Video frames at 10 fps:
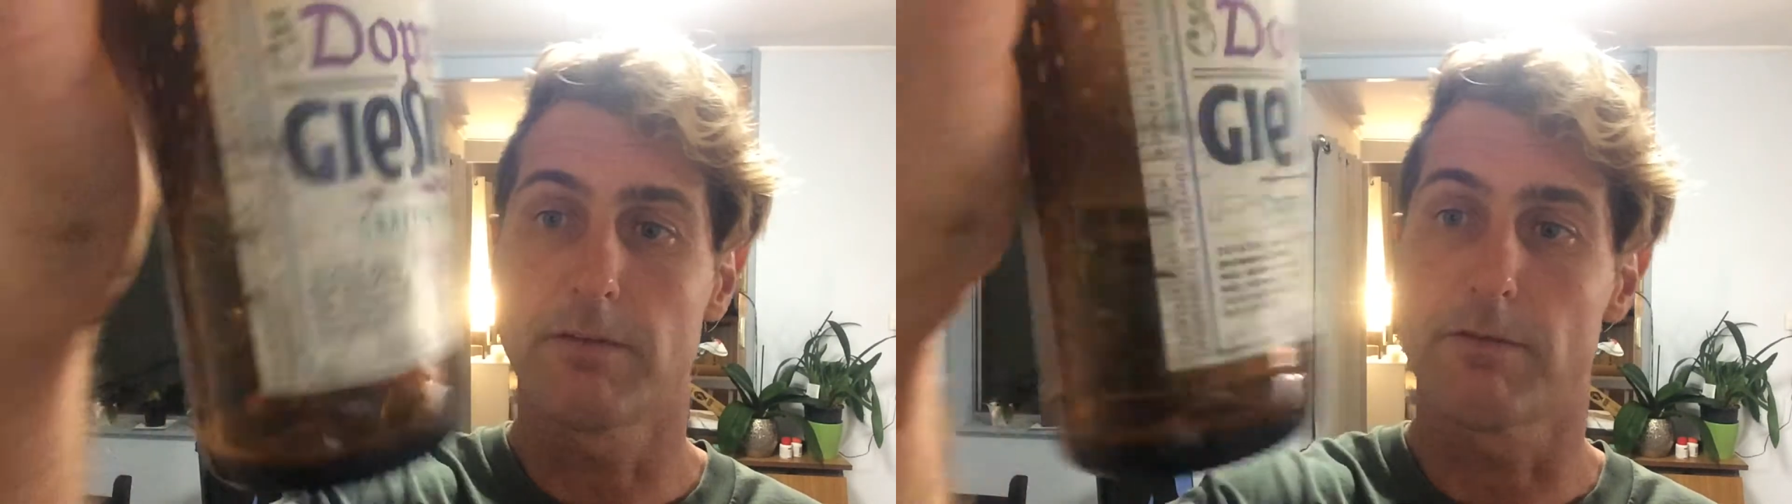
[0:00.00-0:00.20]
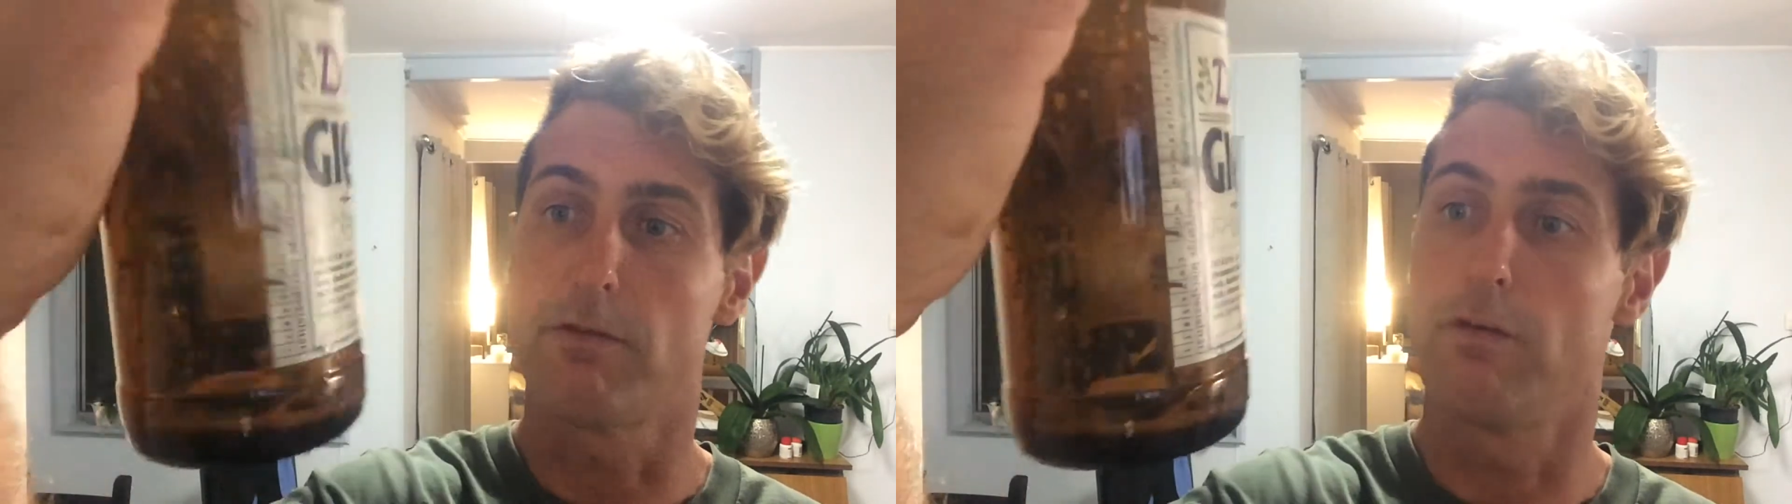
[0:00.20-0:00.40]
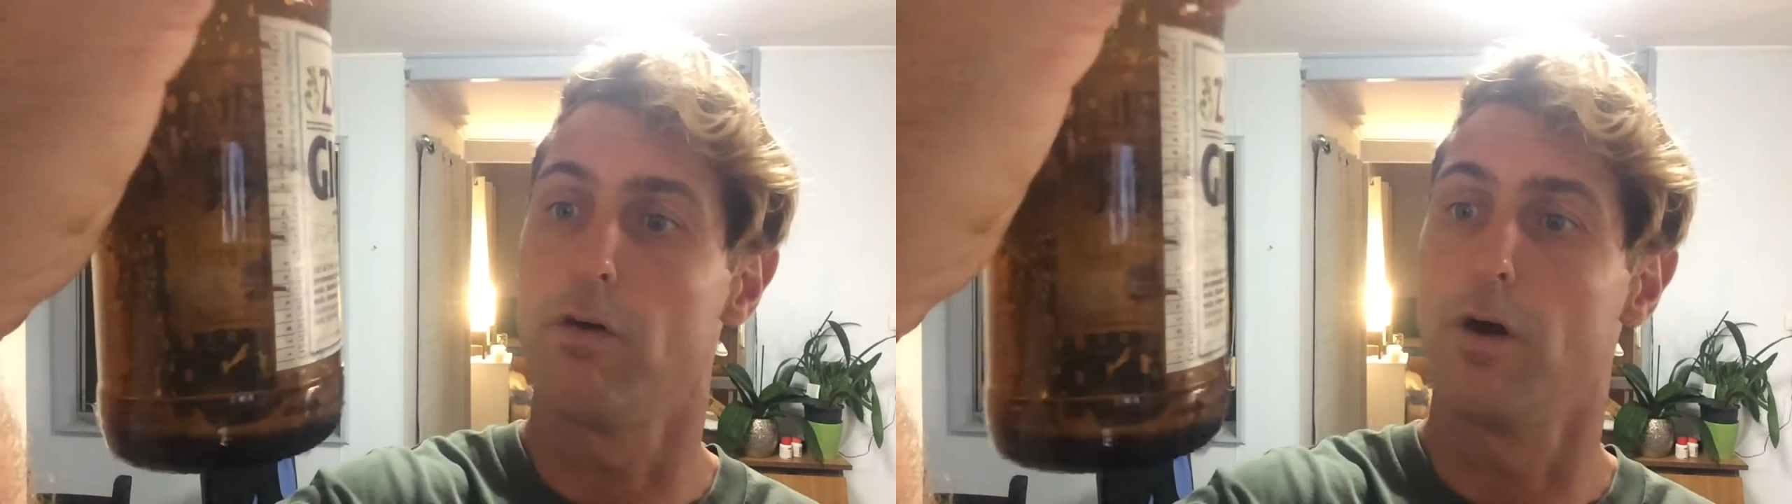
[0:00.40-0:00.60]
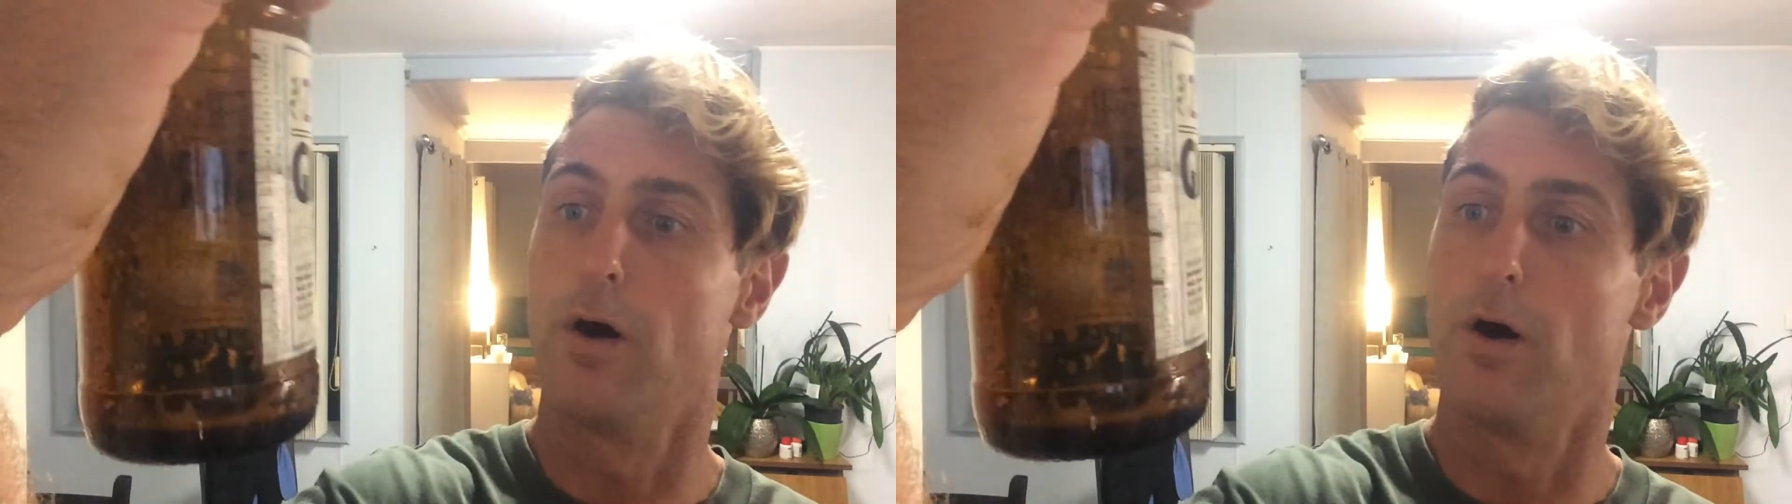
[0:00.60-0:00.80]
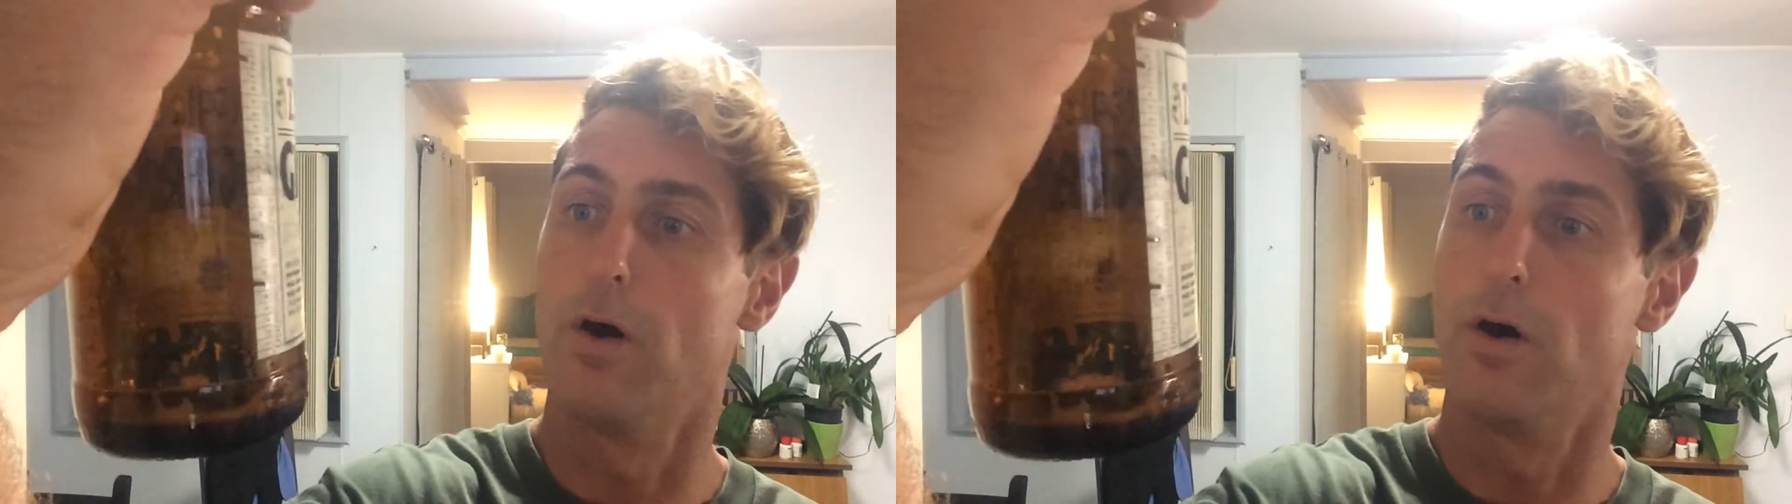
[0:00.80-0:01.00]

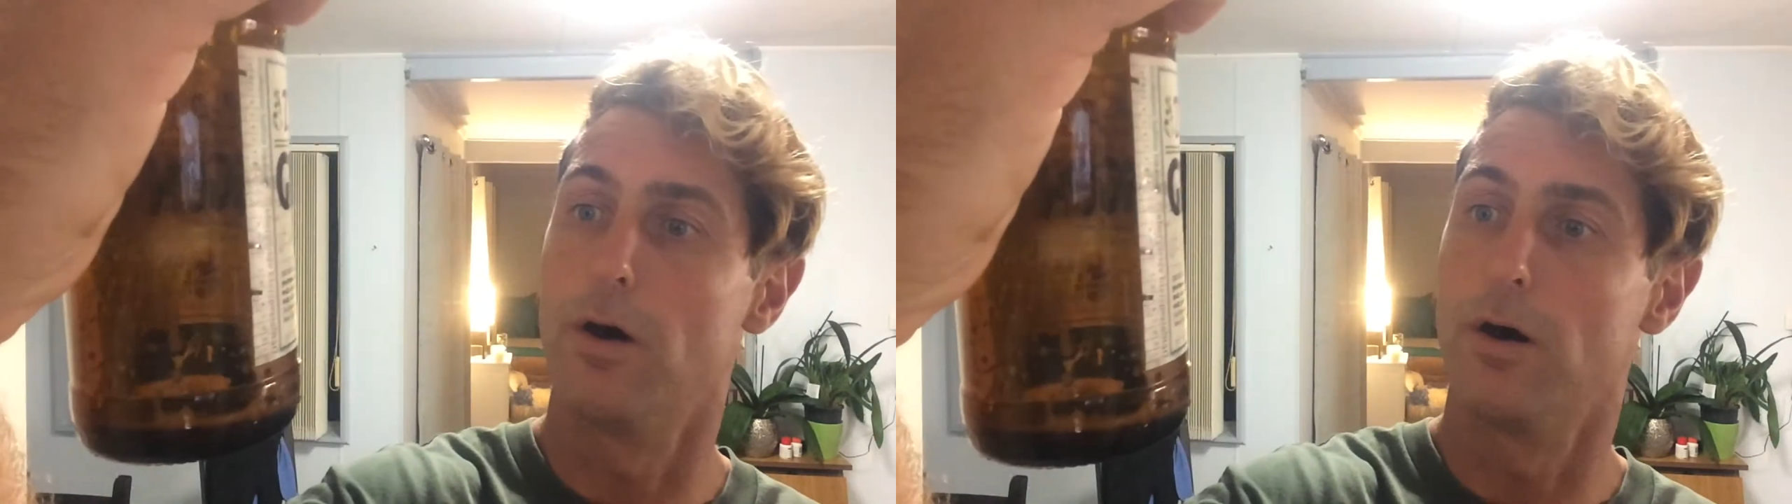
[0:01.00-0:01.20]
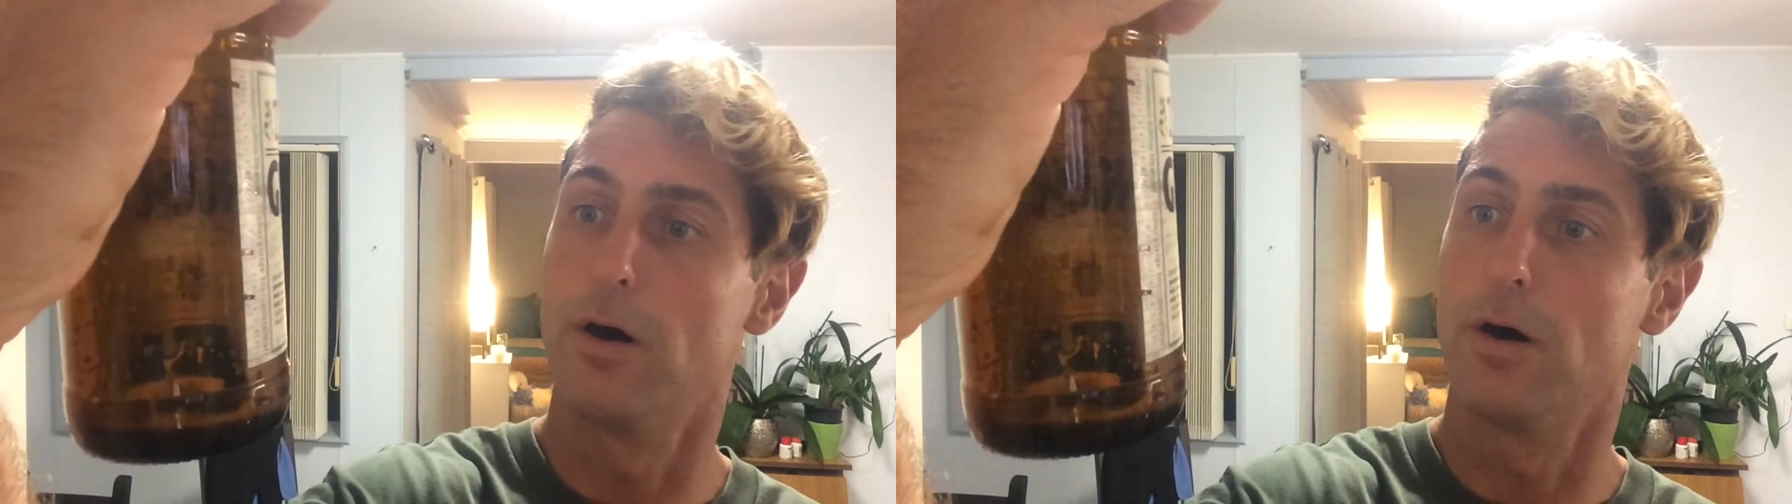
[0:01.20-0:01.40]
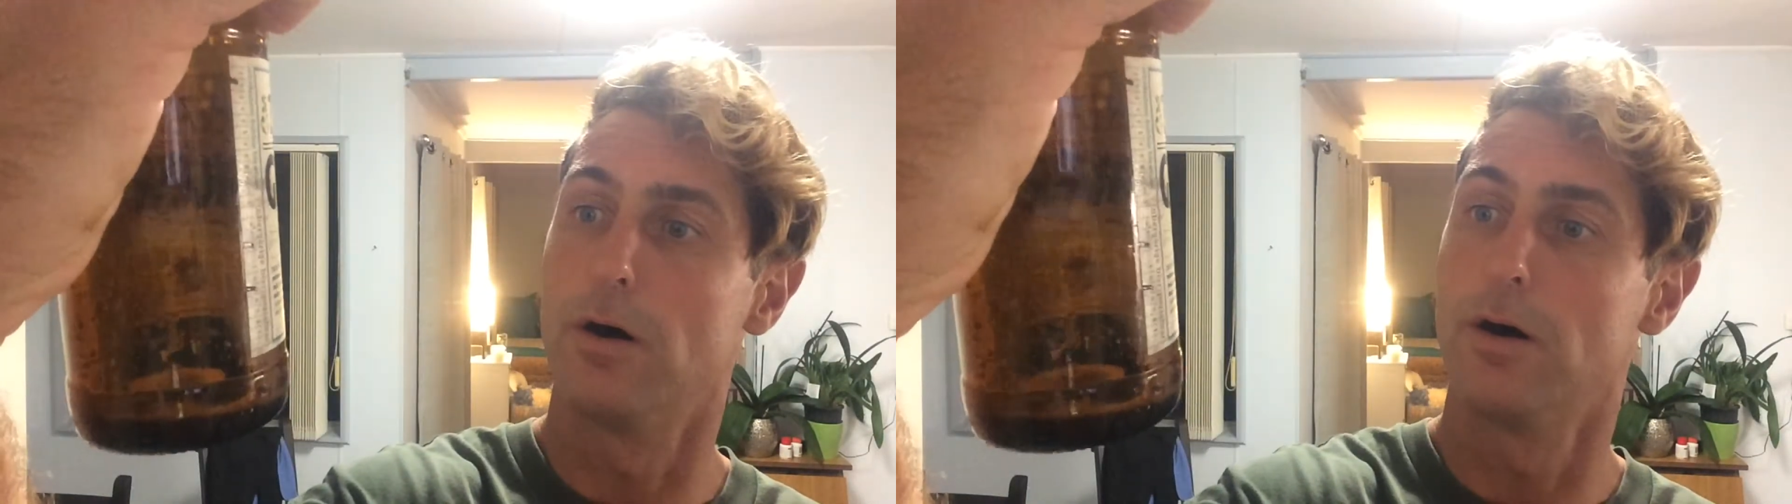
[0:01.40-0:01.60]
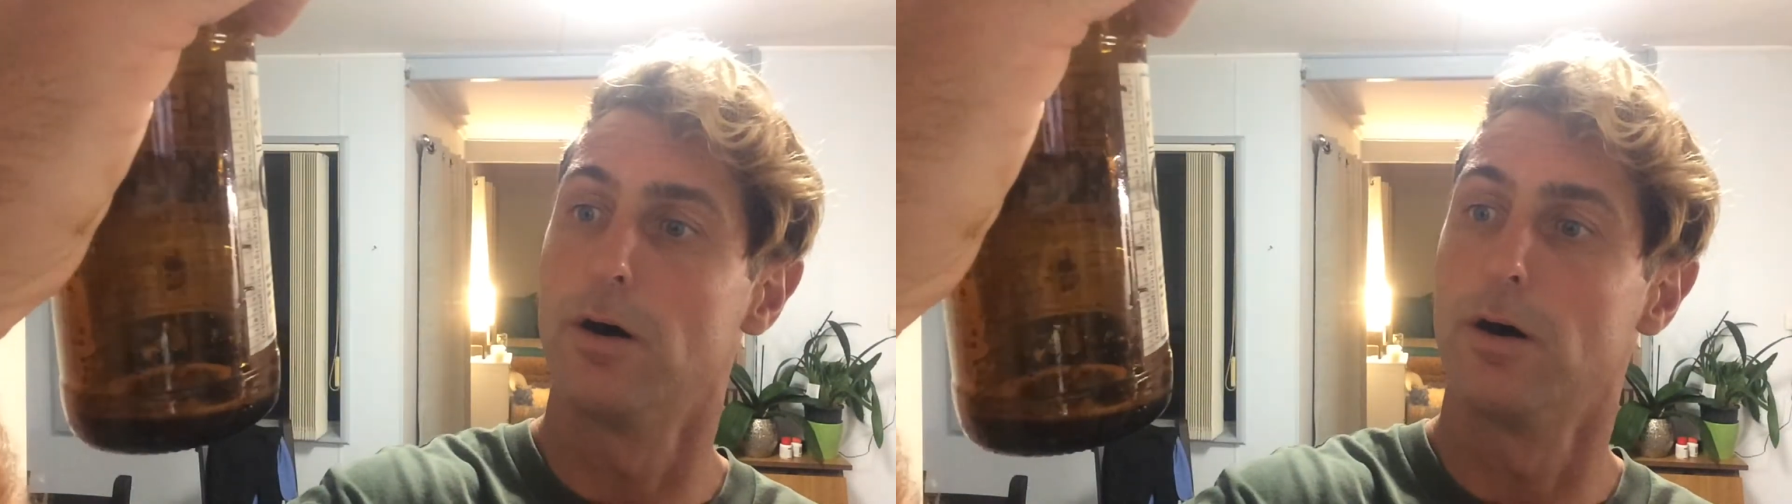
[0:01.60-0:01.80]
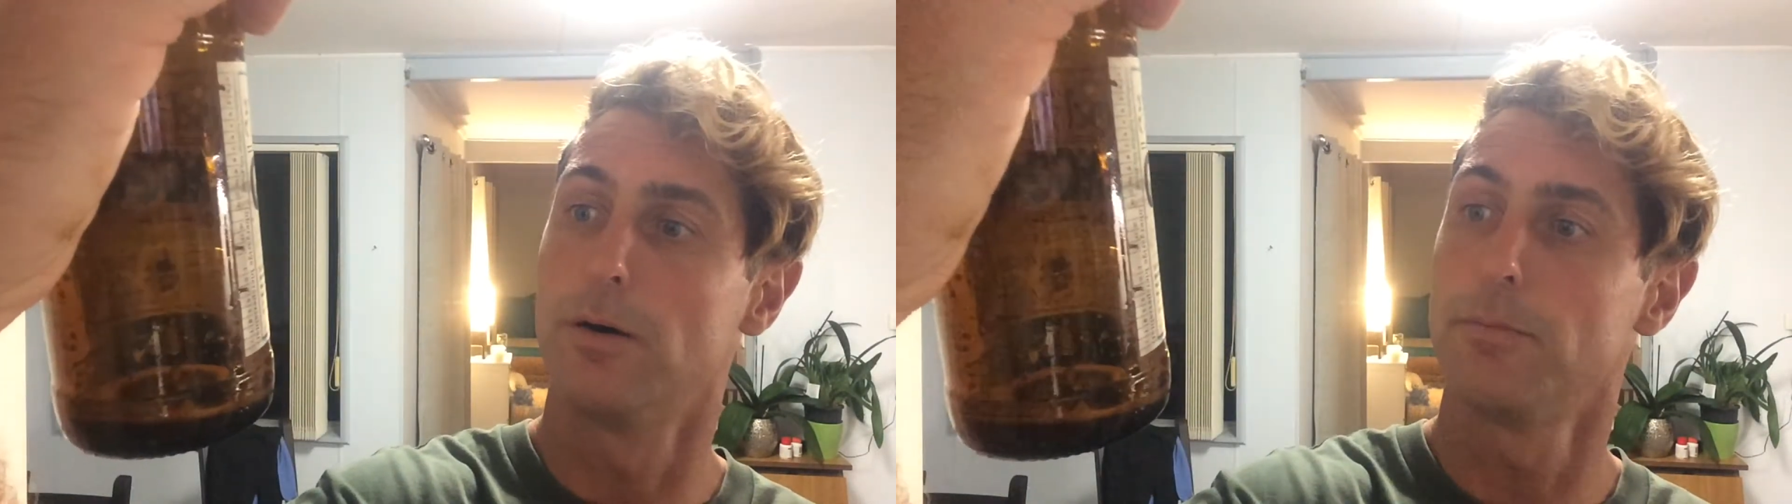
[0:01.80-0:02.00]

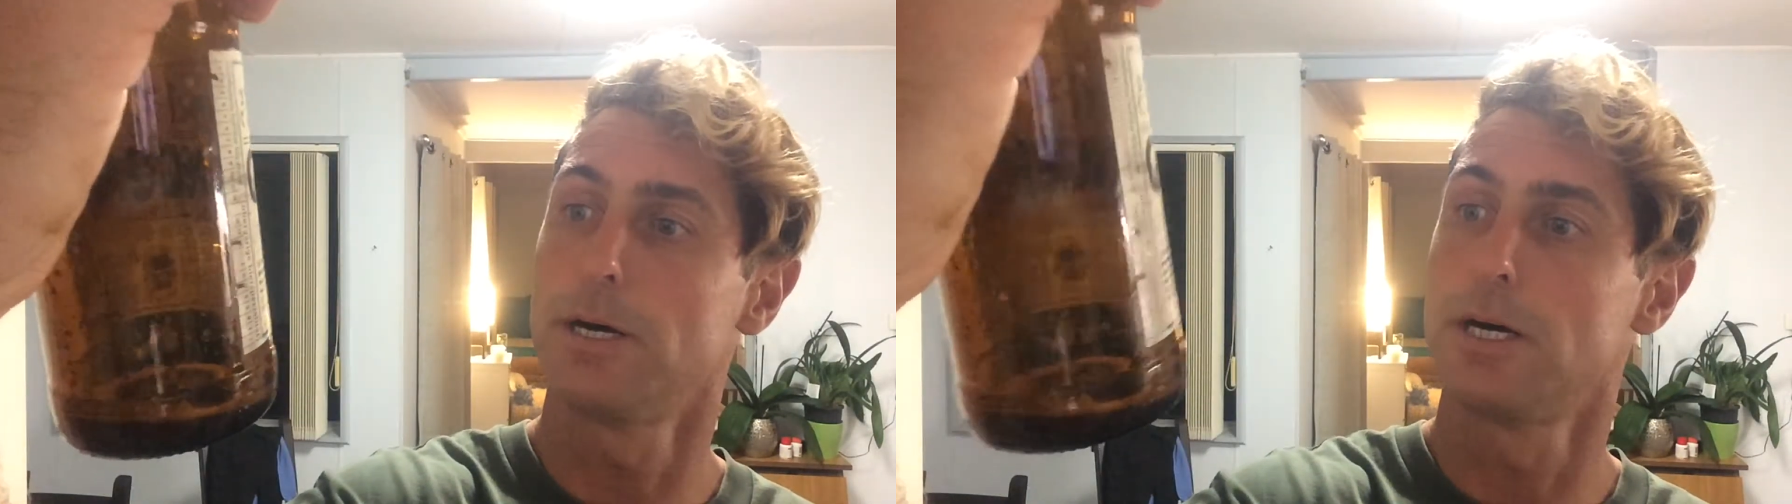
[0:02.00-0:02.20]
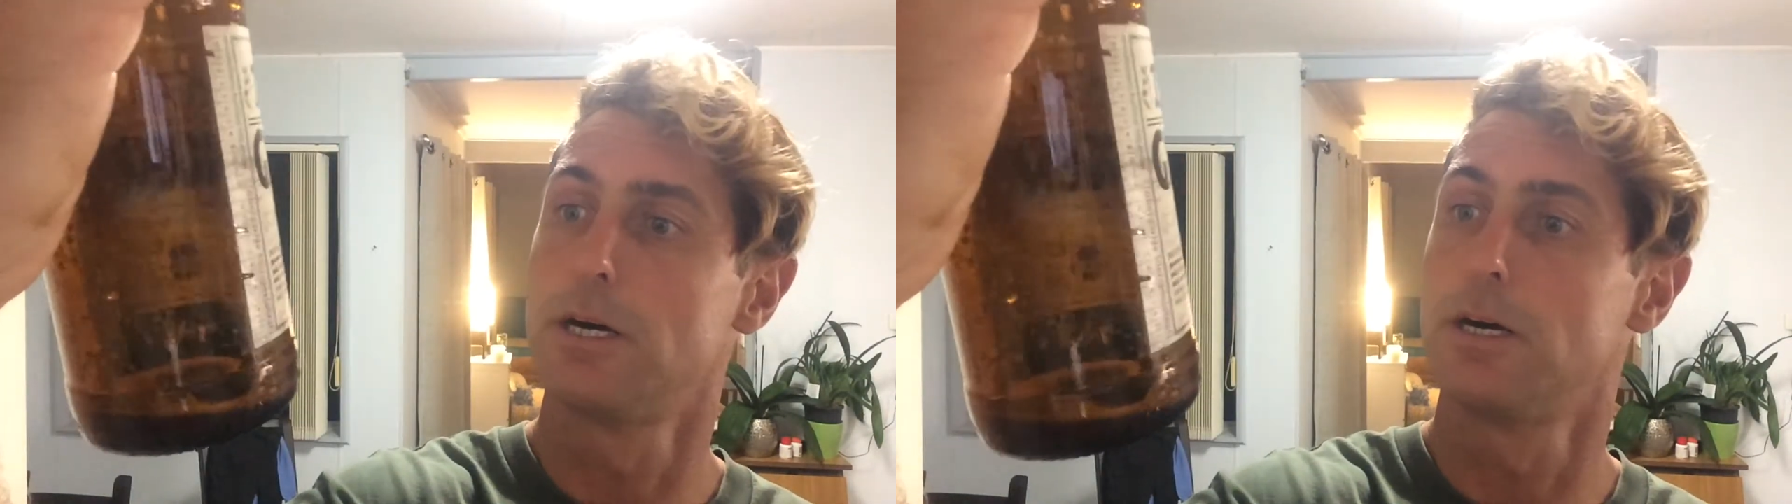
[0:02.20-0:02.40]
from